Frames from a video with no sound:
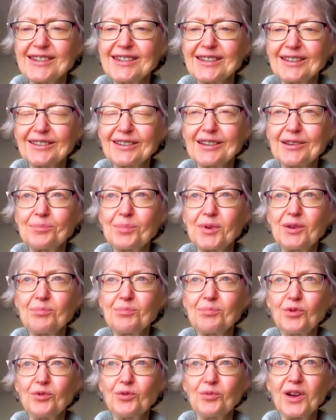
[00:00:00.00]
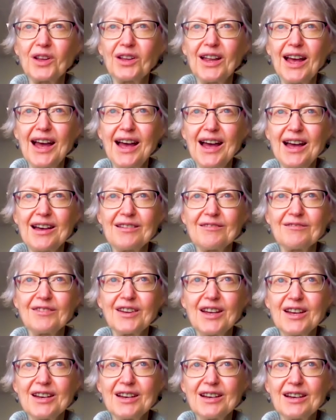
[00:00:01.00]
physically. People will
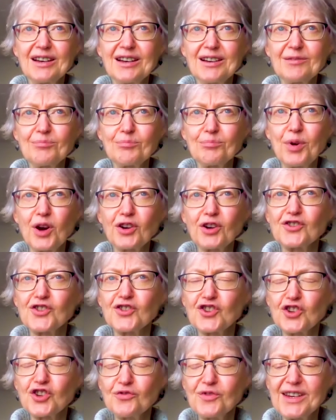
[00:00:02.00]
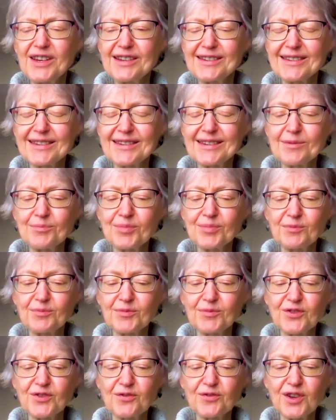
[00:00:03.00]
have Parkinsonian
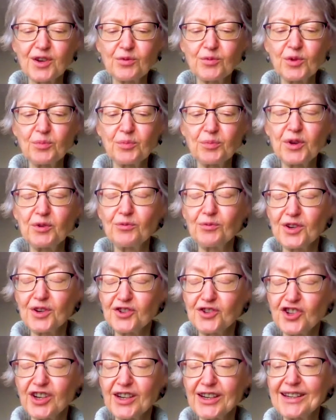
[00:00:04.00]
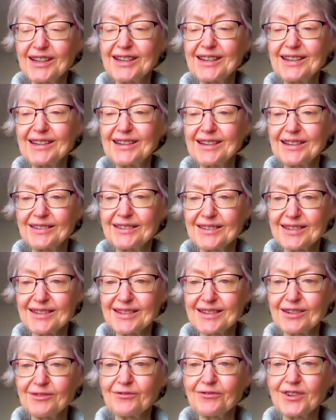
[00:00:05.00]
symptoms, so there will be rigidity and
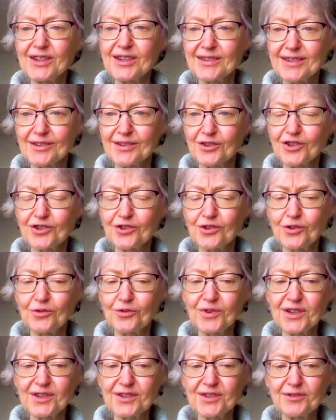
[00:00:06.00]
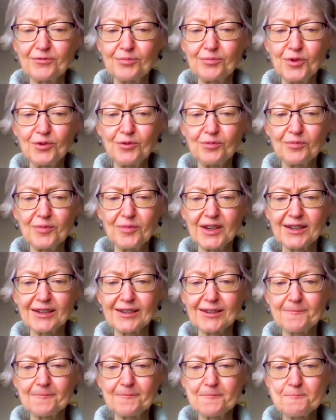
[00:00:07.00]
stiffness and slowness of
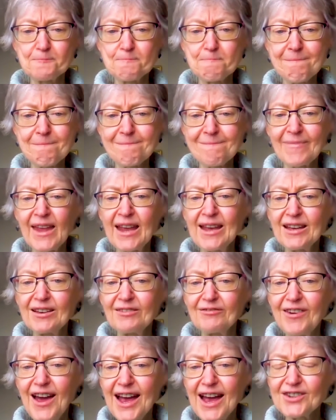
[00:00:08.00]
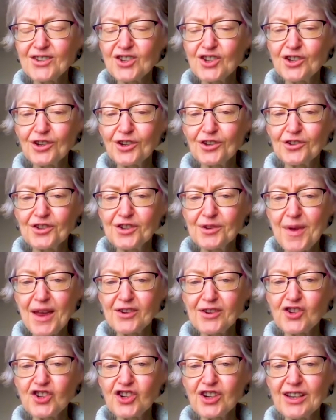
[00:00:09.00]
movement. Vascular
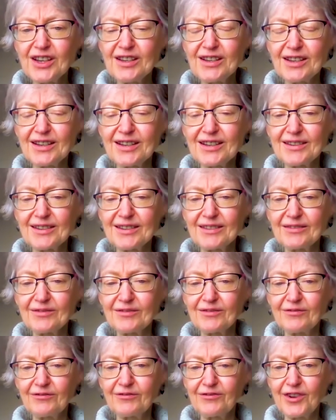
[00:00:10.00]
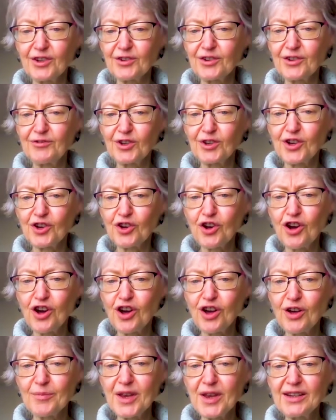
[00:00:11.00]
dementia, very, very
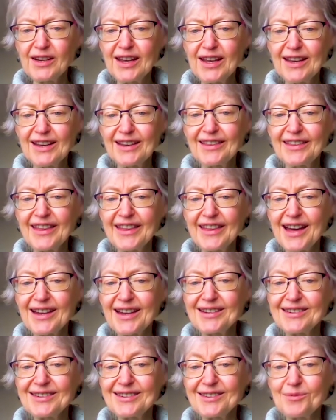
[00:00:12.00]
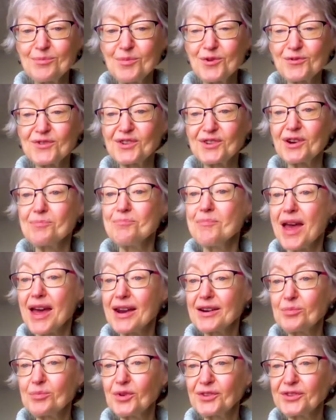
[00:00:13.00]
common. That is the most
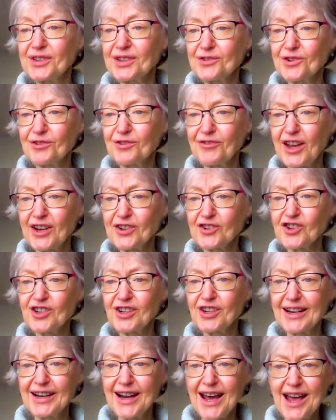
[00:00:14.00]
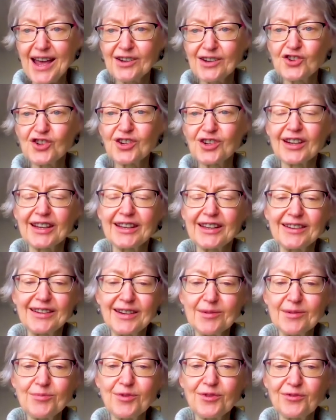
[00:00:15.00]
amenable to intervention. And actually, the
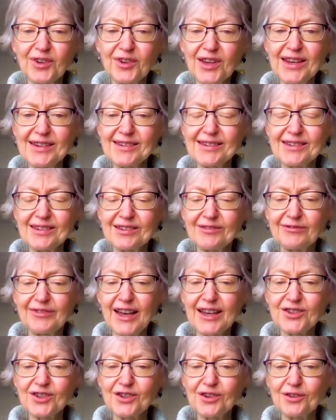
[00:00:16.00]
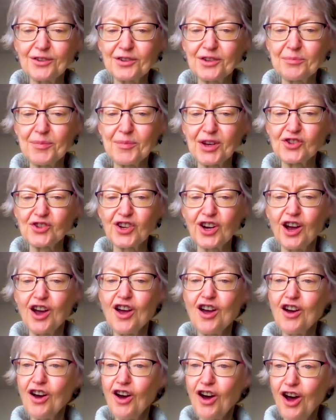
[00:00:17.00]
number of cases of vascular
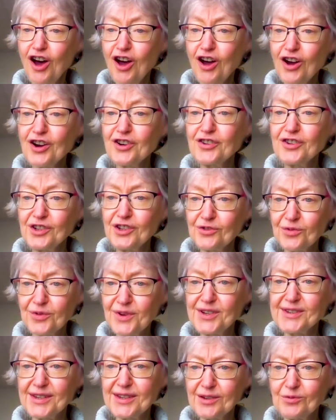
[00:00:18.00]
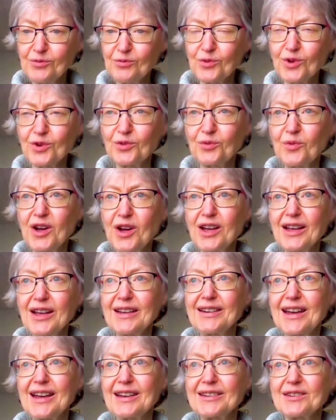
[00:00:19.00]
dementia are decreasing
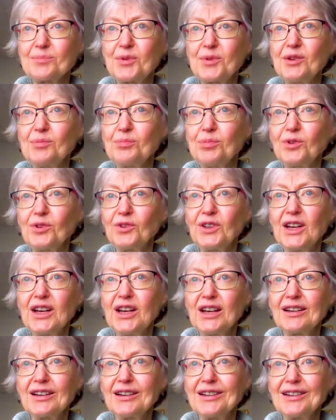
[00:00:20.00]
worldwide as people